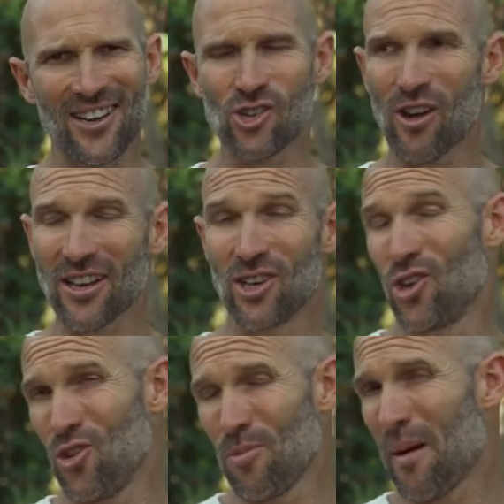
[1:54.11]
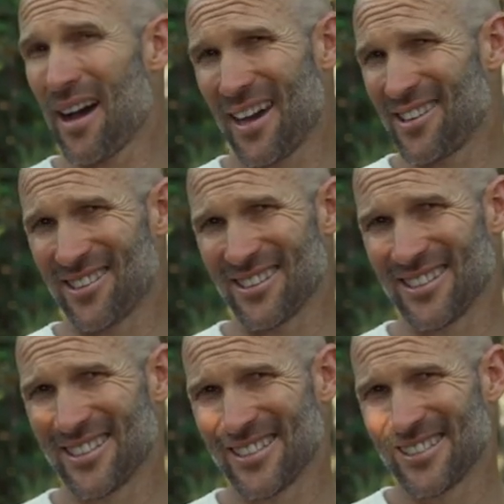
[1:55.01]
attract a new partner,
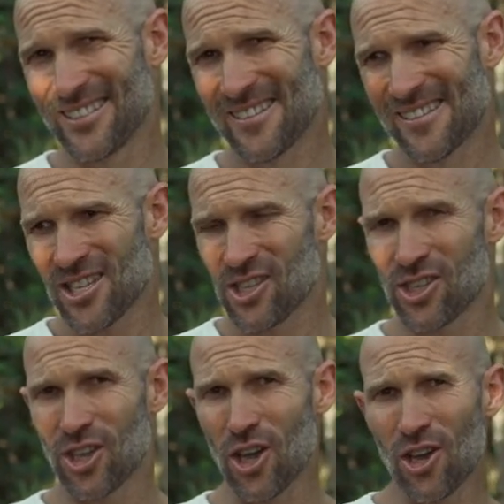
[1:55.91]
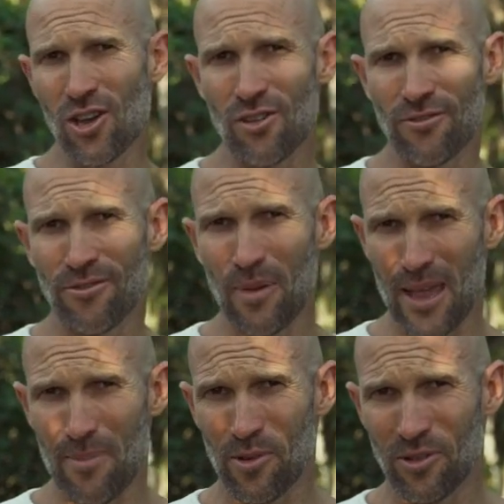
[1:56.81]
serve
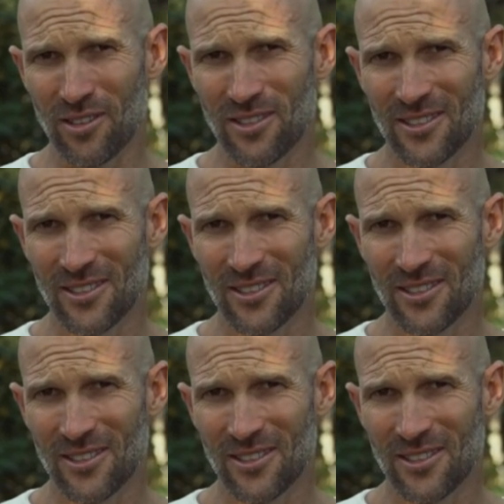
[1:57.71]
people,